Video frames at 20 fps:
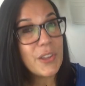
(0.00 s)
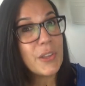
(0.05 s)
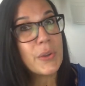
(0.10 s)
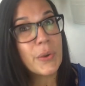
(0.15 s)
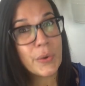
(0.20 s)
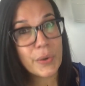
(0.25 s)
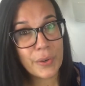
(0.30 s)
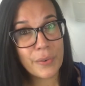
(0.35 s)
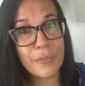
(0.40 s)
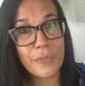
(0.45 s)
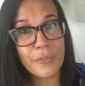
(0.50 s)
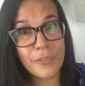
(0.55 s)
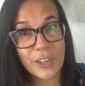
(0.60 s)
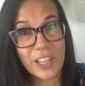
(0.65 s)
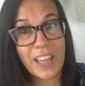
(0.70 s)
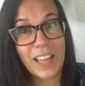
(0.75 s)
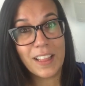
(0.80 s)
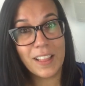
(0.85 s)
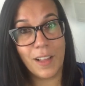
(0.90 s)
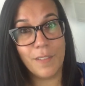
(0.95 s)
You're gonna
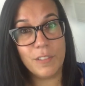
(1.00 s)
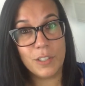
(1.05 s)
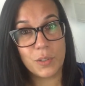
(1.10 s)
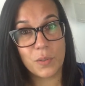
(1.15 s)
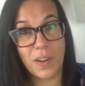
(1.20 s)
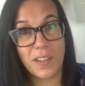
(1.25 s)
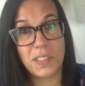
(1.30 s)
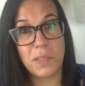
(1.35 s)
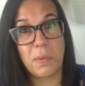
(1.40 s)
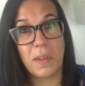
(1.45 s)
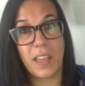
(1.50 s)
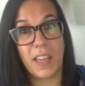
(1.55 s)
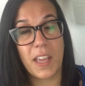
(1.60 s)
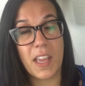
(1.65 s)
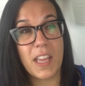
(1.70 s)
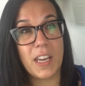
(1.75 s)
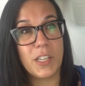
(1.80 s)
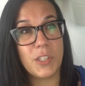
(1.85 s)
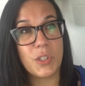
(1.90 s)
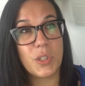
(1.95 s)
freaking love this recipe.
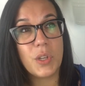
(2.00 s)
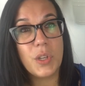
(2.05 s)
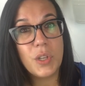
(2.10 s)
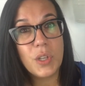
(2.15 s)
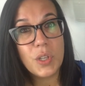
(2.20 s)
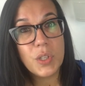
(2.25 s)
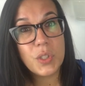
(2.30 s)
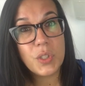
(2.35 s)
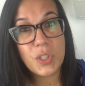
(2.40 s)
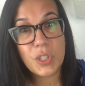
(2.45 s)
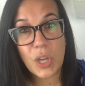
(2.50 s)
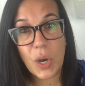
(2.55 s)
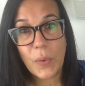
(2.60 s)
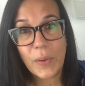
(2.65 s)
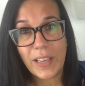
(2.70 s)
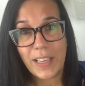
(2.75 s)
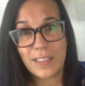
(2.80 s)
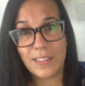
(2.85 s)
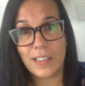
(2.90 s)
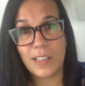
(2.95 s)
It is so
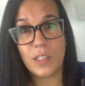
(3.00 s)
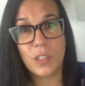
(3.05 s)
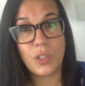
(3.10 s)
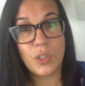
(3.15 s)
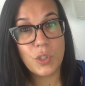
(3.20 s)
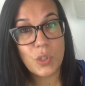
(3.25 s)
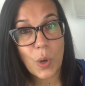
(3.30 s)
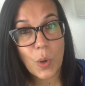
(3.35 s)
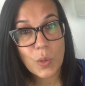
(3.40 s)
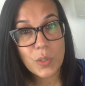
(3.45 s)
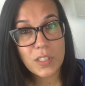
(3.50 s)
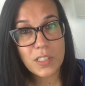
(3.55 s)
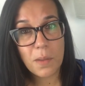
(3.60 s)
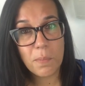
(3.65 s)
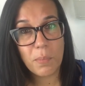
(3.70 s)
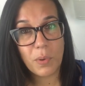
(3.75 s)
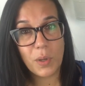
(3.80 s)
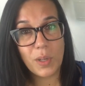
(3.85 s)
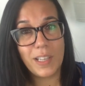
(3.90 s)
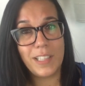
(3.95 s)
easy, so
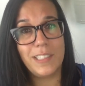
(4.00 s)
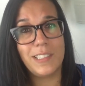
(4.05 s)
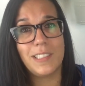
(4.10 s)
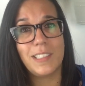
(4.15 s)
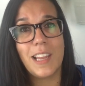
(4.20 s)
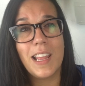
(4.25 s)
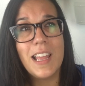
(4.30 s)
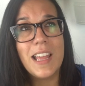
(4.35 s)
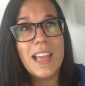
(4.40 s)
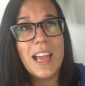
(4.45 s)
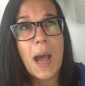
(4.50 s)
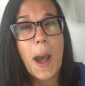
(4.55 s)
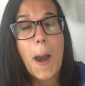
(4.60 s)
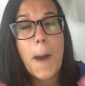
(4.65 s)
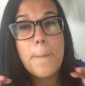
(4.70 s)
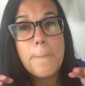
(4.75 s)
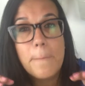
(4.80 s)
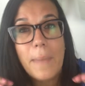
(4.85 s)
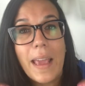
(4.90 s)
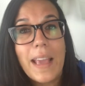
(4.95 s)
simple. It's
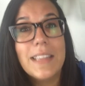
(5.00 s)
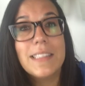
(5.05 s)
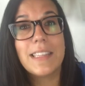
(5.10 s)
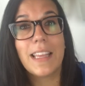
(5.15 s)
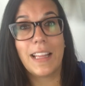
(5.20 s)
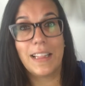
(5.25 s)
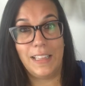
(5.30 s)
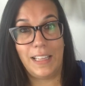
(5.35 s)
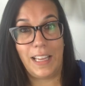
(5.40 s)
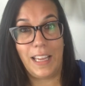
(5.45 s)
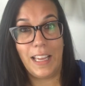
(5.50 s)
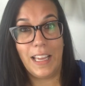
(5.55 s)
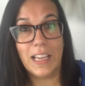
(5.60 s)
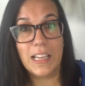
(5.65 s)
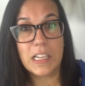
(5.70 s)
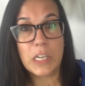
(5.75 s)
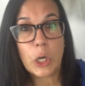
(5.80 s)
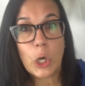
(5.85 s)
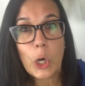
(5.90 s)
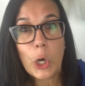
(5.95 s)
amazingly
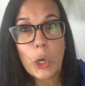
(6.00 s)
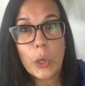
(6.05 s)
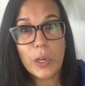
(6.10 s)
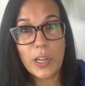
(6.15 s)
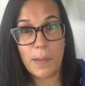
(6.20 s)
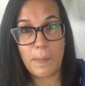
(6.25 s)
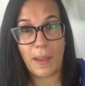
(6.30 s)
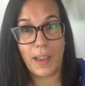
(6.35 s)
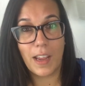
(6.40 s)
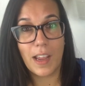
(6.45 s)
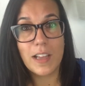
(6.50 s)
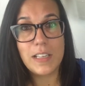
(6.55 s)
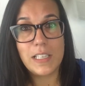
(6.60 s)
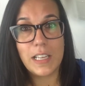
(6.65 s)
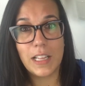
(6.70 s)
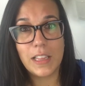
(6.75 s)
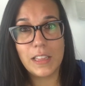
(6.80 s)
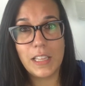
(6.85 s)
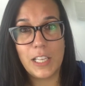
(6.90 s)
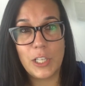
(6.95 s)
creamy,
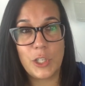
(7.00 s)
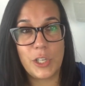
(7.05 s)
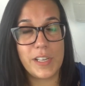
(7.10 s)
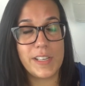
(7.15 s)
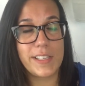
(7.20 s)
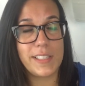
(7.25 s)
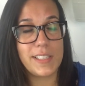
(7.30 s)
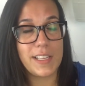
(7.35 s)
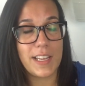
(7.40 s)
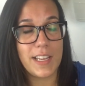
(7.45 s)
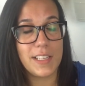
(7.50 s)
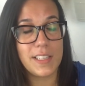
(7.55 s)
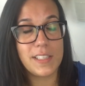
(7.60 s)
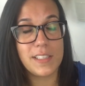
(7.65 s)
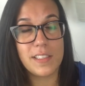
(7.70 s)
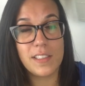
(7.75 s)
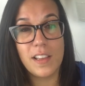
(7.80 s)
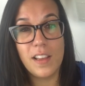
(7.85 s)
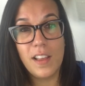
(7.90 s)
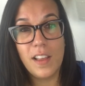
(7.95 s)
delicious.
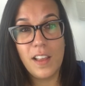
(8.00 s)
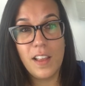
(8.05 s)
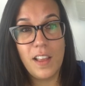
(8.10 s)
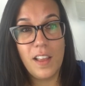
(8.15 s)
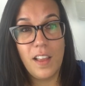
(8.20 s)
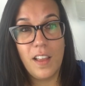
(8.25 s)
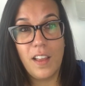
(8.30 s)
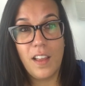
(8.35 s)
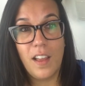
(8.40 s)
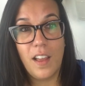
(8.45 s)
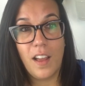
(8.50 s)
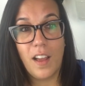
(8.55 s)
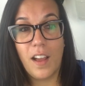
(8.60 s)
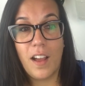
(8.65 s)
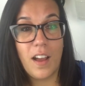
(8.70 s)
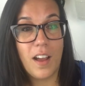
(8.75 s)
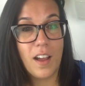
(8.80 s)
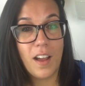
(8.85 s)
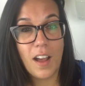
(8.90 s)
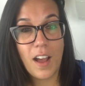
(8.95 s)
It's
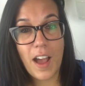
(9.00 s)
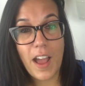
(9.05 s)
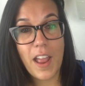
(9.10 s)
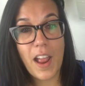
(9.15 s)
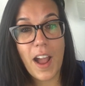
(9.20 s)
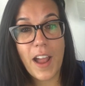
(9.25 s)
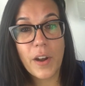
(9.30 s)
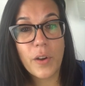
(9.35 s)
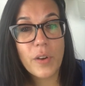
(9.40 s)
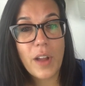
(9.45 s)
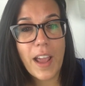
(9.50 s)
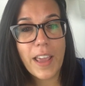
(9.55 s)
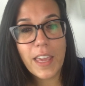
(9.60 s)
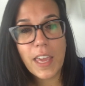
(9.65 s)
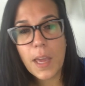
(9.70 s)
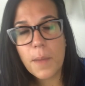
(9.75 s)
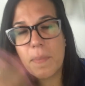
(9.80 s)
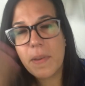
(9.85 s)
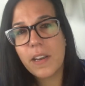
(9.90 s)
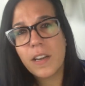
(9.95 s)
I
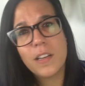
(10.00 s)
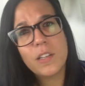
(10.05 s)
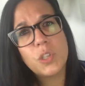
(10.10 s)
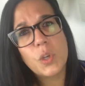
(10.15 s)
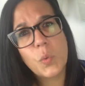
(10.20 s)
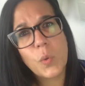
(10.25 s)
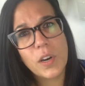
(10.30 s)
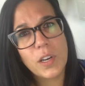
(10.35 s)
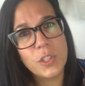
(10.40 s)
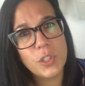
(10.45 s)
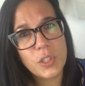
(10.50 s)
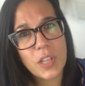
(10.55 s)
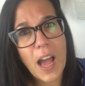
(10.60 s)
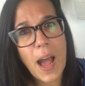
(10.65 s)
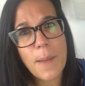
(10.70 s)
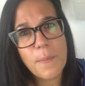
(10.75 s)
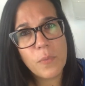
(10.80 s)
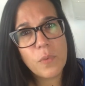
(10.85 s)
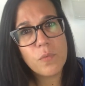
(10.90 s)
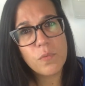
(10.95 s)
can't put it into words.
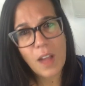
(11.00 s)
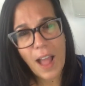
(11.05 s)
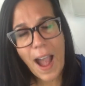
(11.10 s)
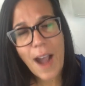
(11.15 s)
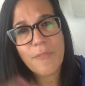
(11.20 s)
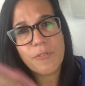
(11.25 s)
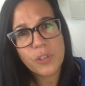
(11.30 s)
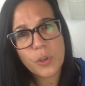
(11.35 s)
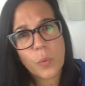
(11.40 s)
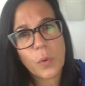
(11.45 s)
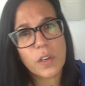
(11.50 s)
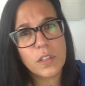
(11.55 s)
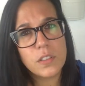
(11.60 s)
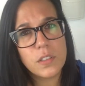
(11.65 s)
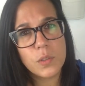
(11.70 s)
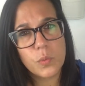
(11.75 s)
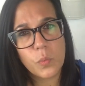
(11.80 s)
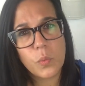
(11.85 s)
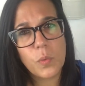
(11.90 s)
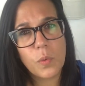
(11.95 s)

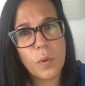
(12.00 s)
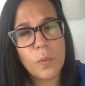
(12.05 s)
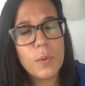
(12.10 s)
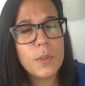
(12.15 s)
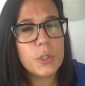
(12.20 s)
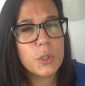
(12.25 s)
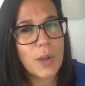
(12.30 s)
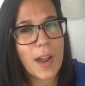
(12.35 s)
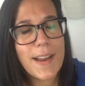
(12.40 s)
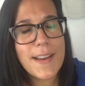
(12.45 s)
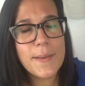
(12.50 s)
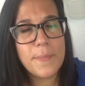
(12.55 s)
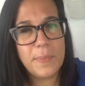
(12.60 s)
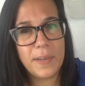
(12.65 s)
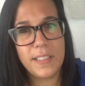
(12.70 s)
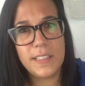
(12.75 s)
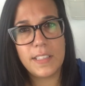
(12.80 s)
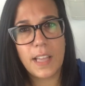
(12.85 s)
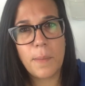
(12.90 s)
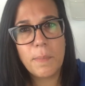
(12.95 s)
Afterwards we'll try
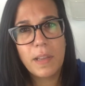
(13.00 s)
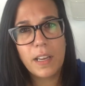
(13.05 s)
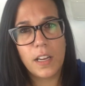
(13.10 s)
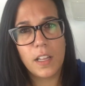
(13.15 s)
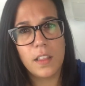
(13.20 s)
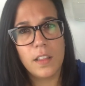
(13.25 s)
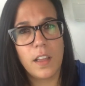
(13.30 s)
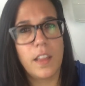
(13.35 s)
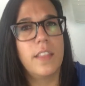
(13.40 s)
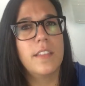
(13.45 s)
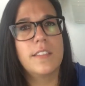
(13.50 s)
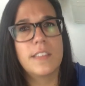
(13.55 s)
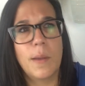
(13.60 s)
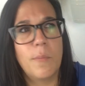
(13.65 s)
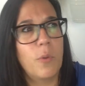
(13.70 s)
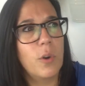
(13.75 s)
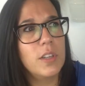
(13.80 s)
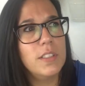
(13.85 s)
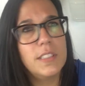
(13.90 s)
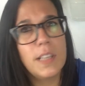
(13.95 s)
to I'm gonna look some
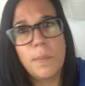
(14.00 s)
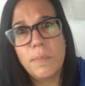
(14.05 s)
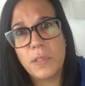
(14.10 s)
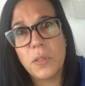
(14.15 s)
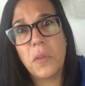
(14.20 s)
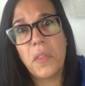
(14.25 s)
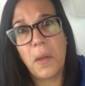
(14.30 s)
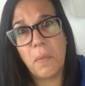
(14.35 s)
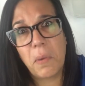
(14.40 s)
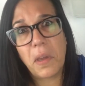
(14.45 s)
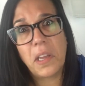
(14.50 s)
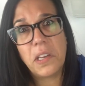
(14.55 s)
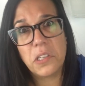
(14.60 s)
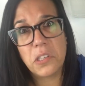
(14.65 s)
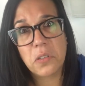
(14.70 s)
words up so that we can